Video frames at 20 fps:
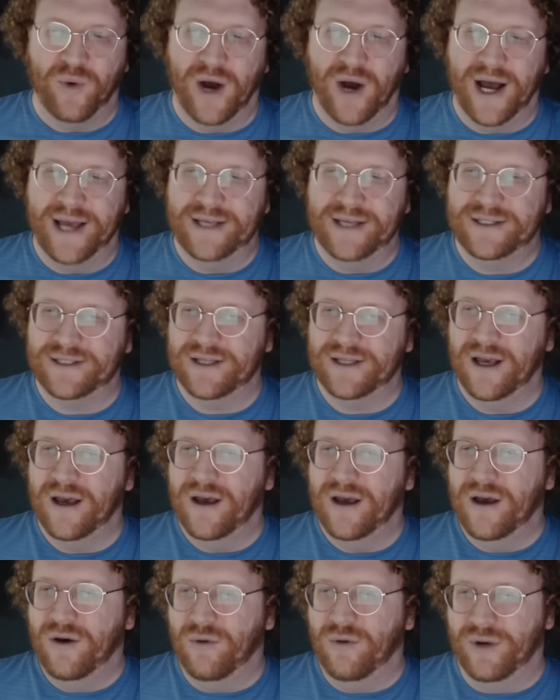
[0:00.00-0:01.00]
whys,
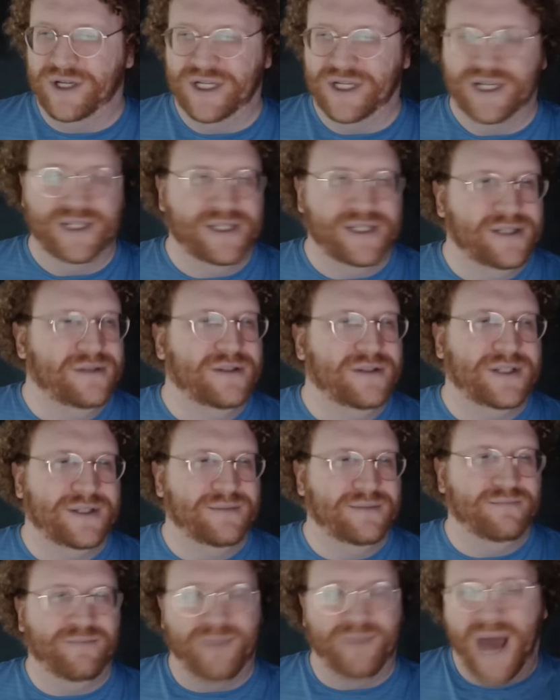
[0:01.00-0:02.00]
which is
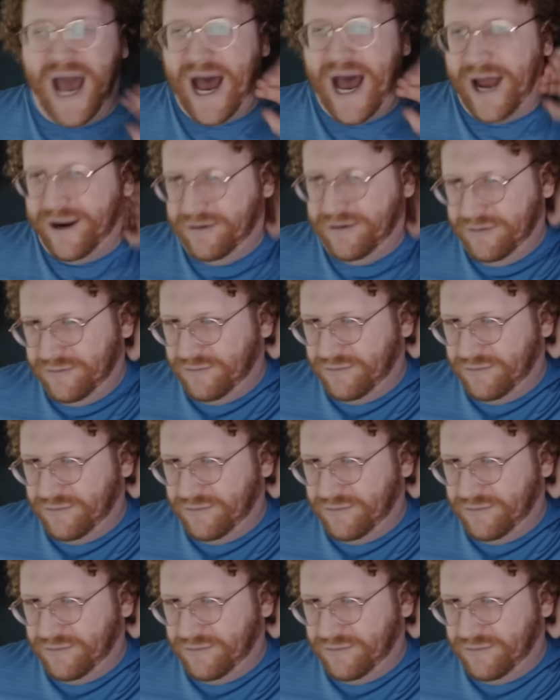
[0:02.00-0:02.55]
bad.